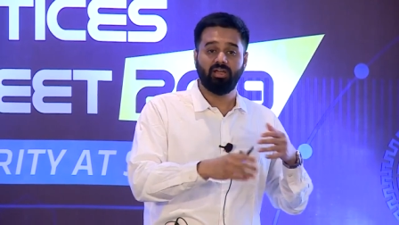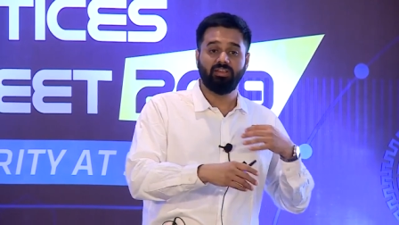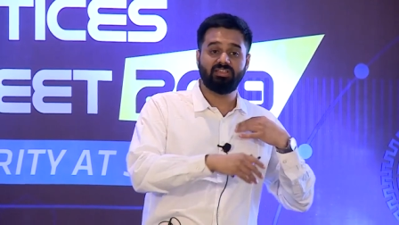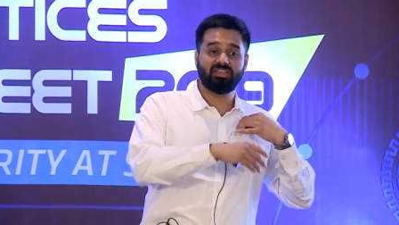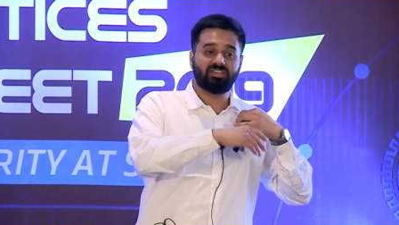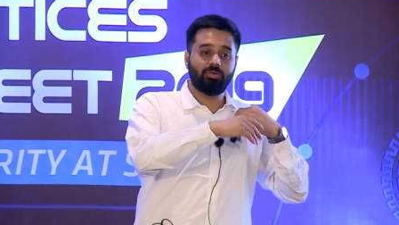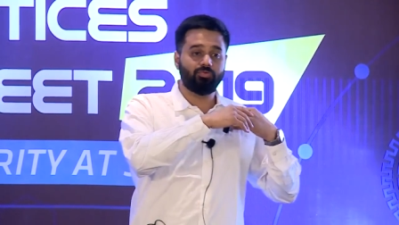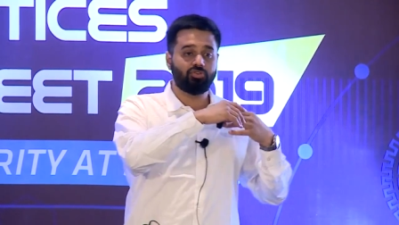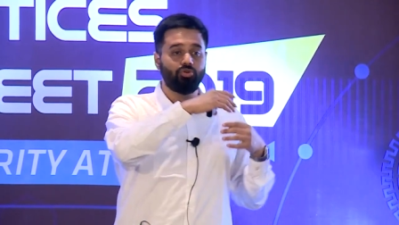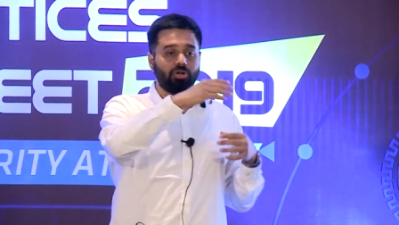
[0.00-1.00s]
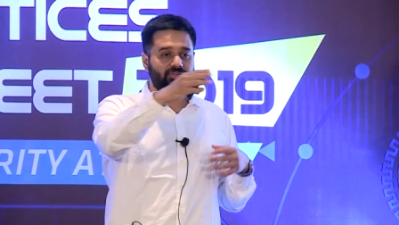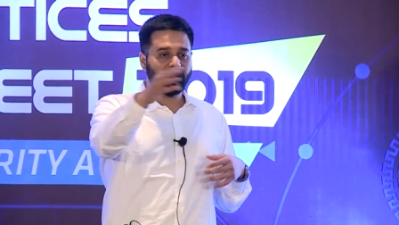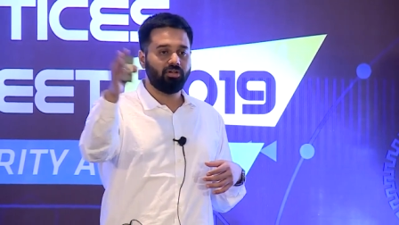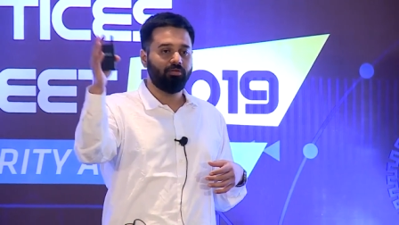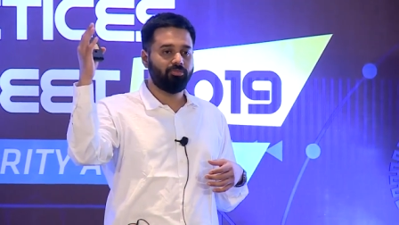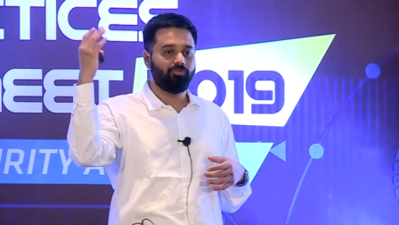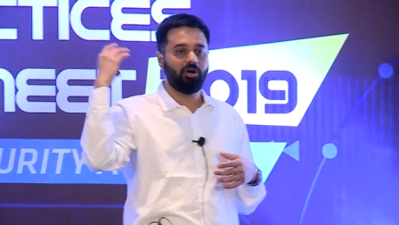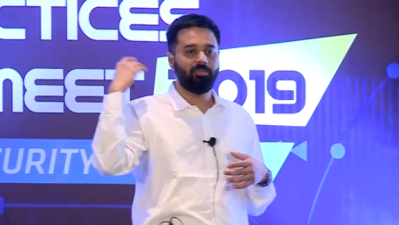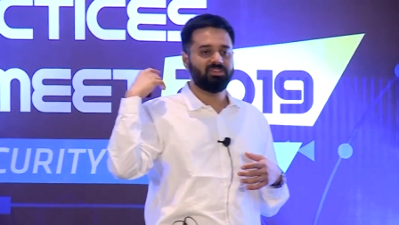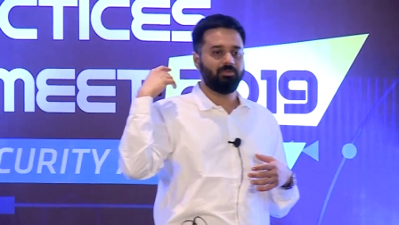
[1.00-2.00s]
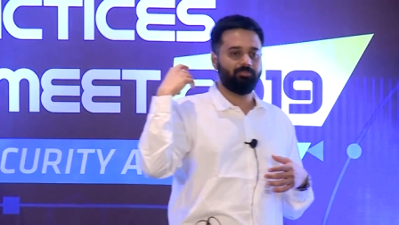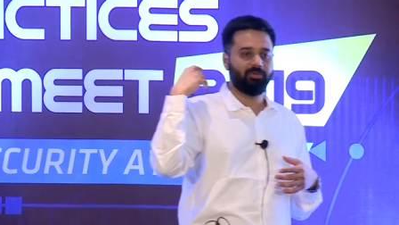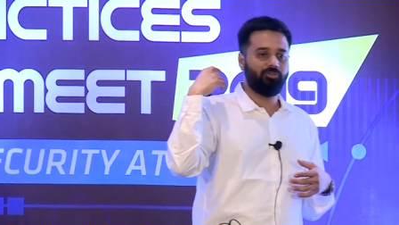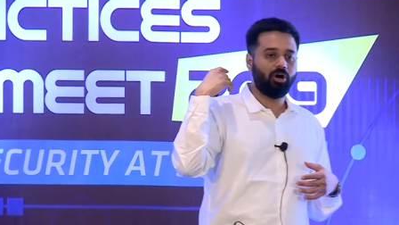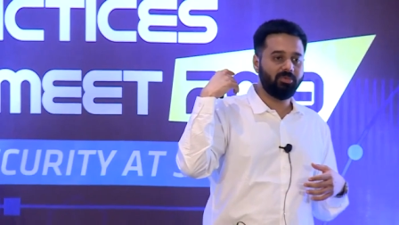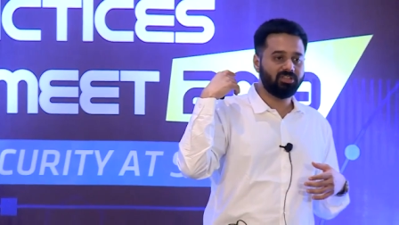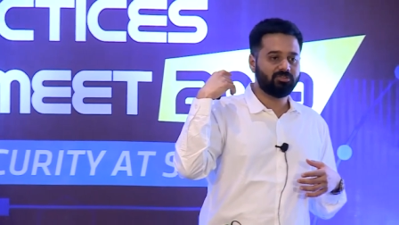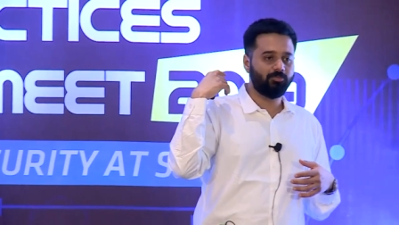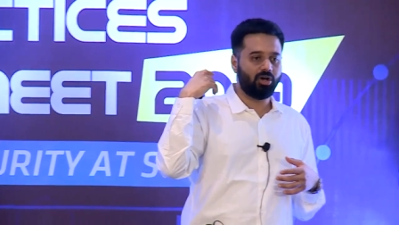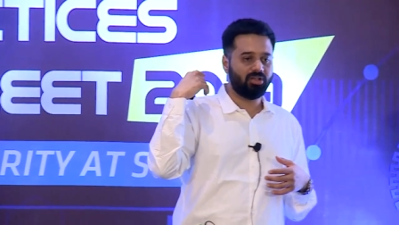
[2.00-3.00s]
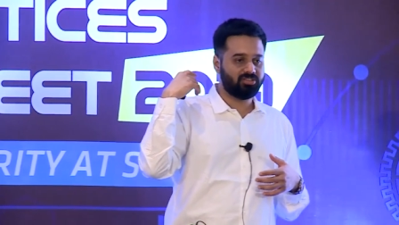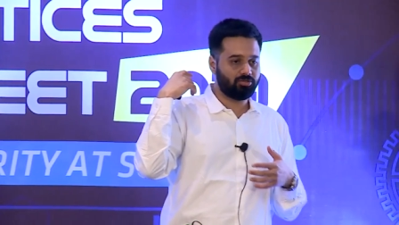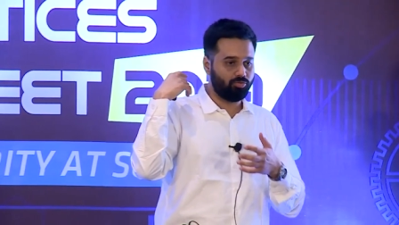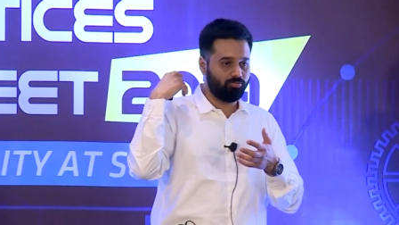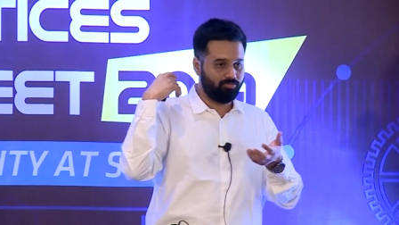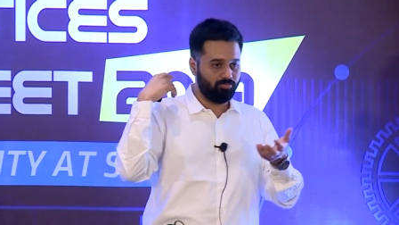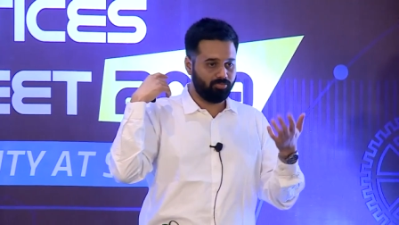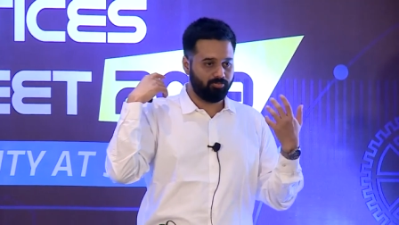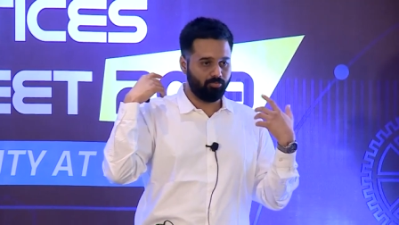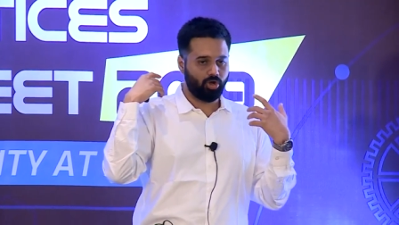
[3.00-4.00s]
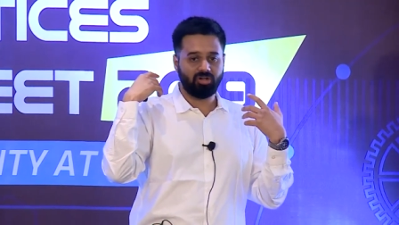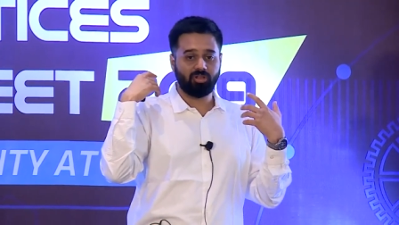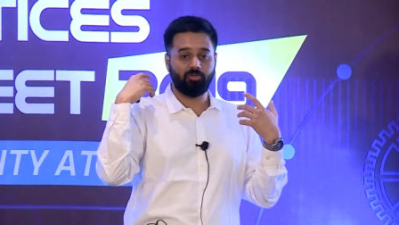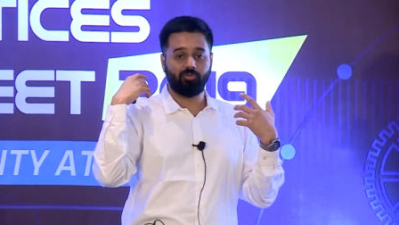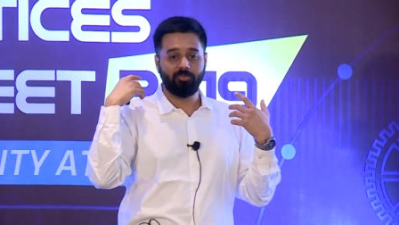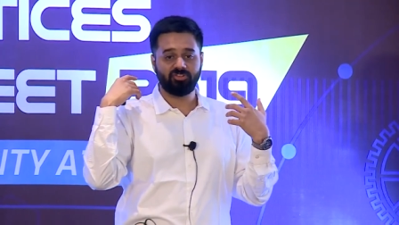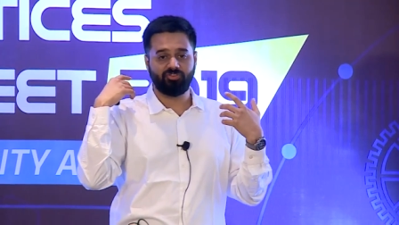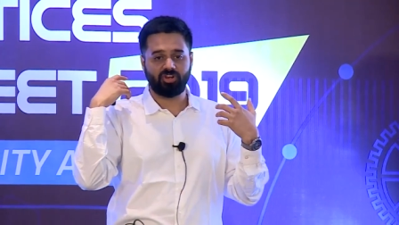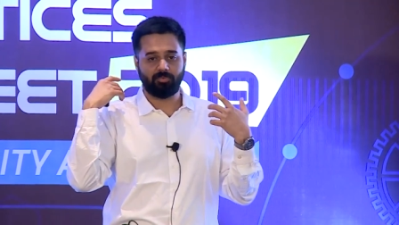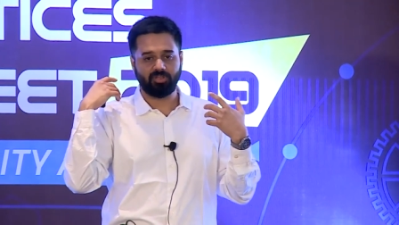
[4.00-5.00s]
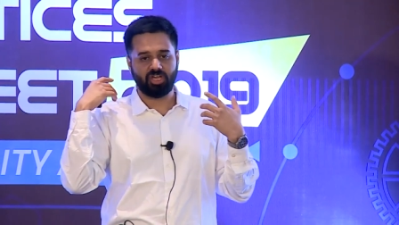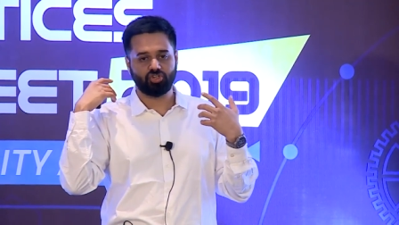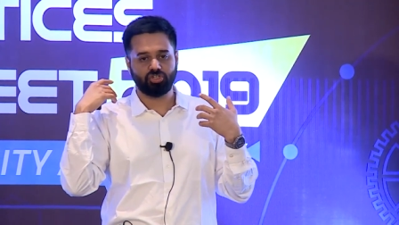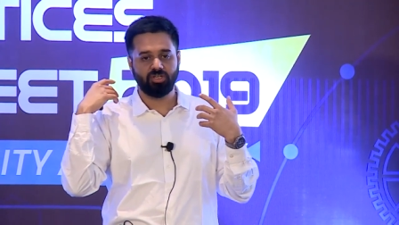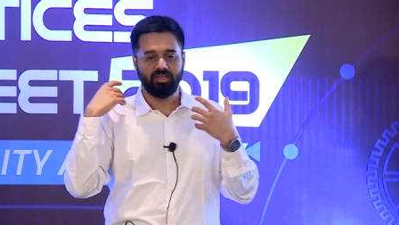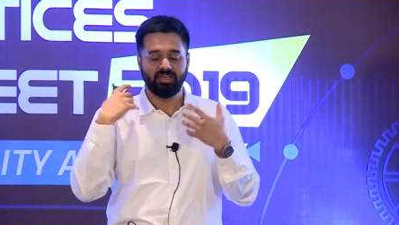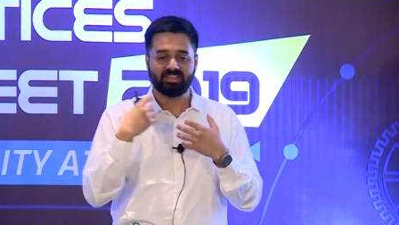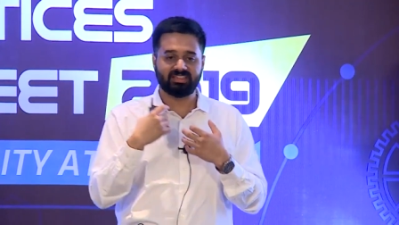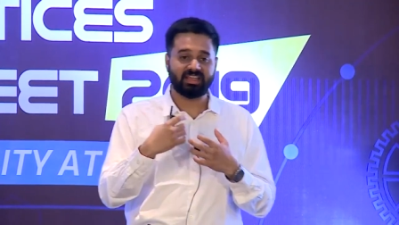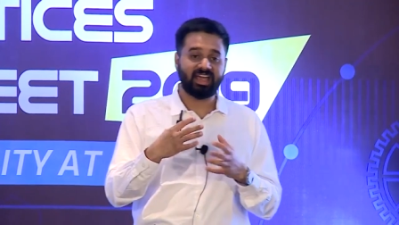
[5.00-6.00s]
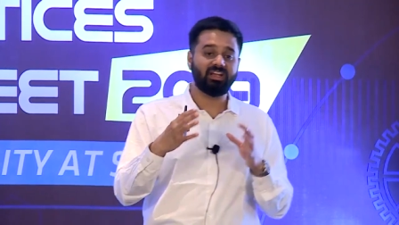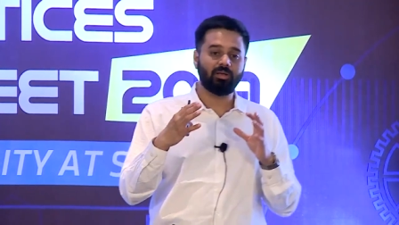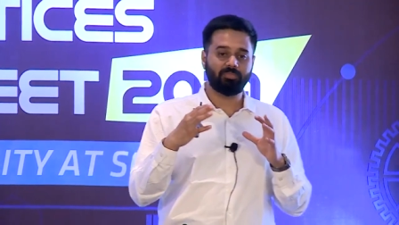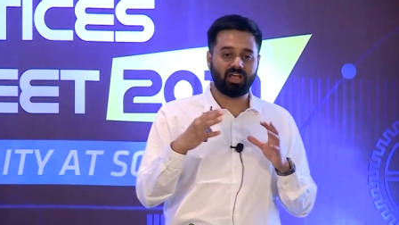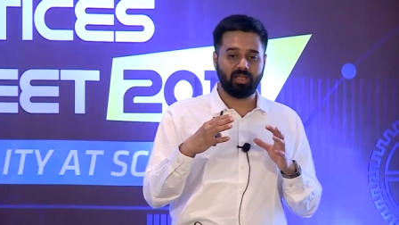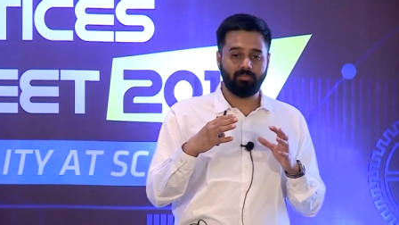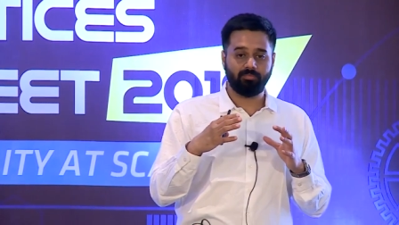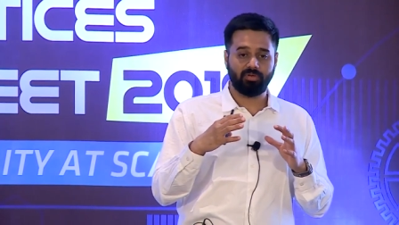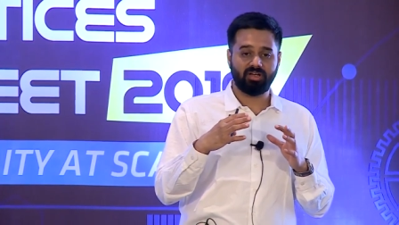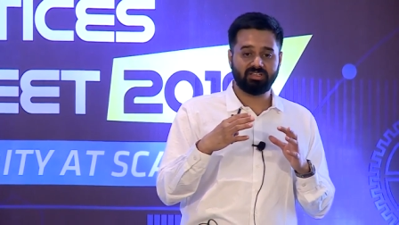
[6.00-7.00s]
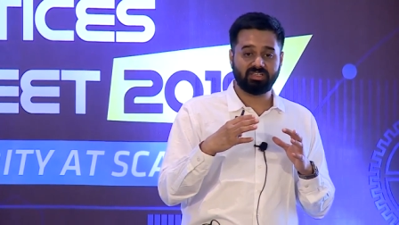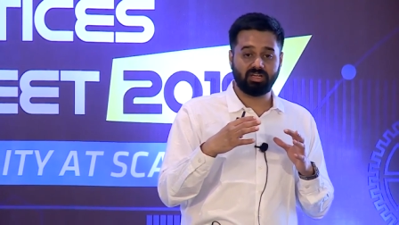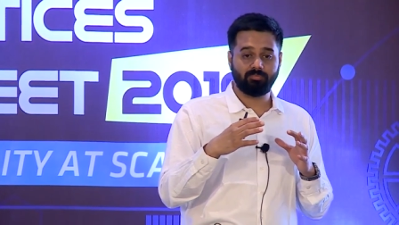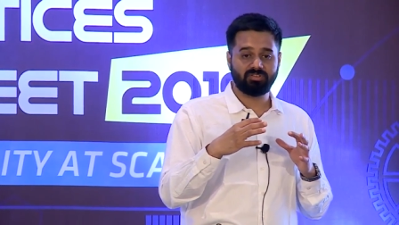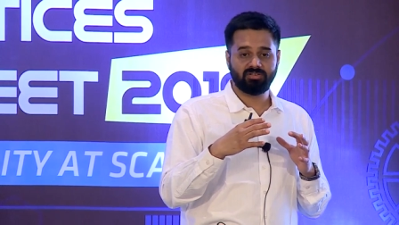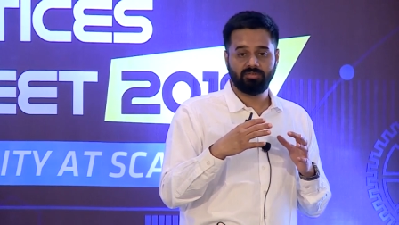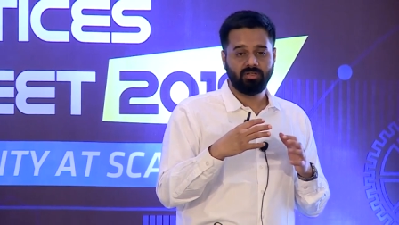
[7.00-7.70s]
These are scripts which you would have written, performance bots to monitor the performance of your application, site uptime scripts,